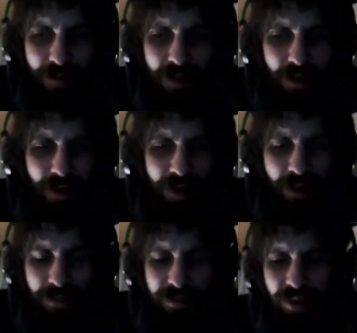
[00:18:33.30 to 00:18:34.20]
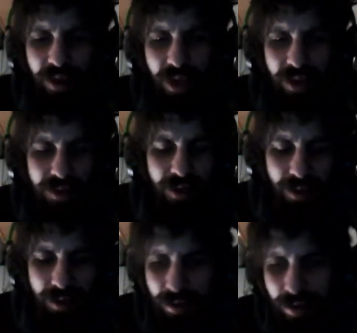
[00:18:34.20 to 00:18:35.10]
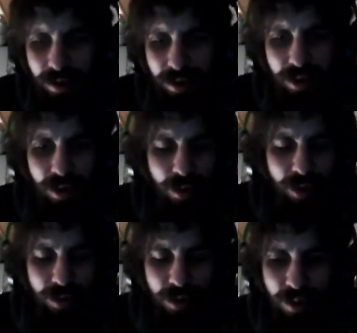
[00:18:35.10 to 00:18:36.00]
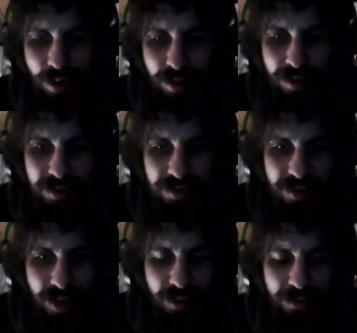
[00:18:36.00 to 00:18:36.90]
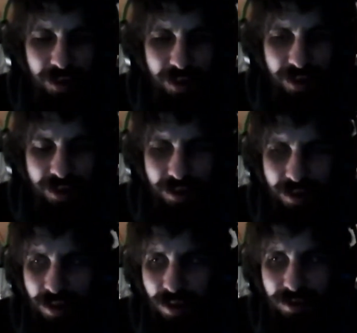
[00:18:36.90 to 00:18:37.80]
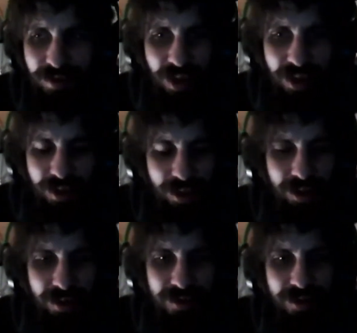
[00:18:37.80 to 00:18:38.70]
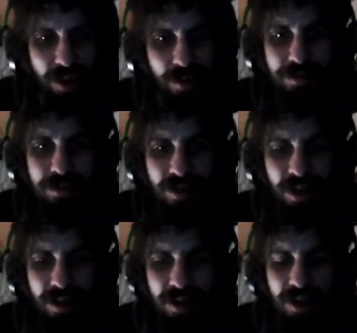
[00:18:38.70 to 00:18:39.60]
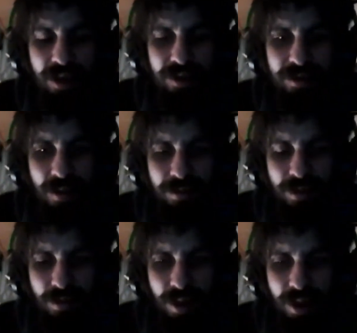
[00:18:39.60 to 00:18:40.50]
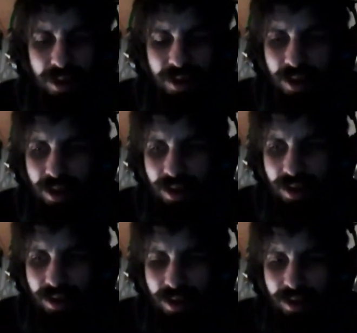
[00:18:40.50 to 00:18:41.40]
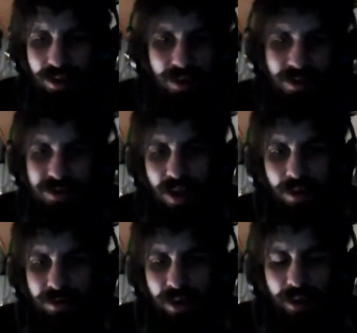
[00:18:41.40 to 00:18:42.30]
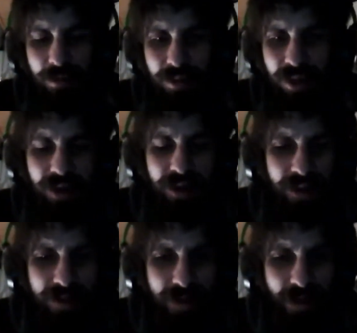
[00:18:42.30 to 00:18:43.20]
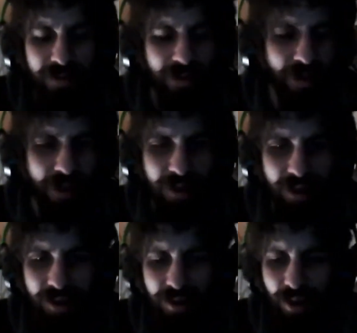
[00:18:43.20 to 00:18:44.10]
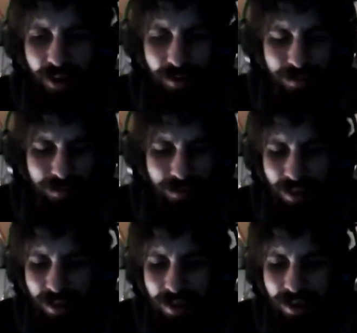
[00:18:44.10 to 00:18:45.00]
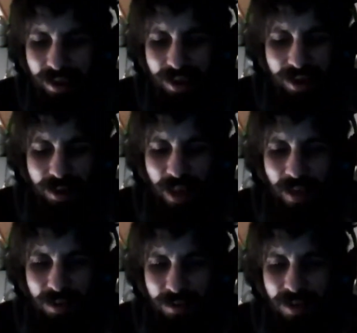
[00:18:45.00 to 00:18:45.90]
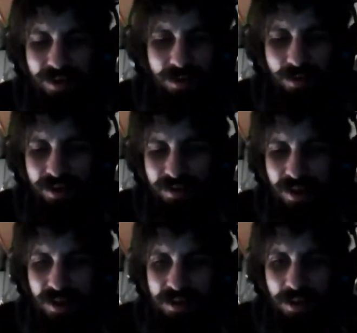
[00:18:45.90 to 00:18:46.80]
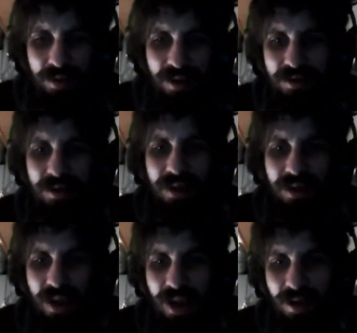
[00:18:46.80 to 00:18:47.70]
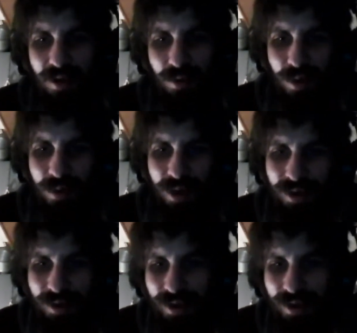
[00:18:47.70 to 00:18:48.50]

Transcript: they obviously had to, work with quotas and stuff, and it's like this guy would be trying to get his nephew in, and this guy would try and be getting his nephew in, and they'd end up having to bring someone's niece in because they need to hire a woman.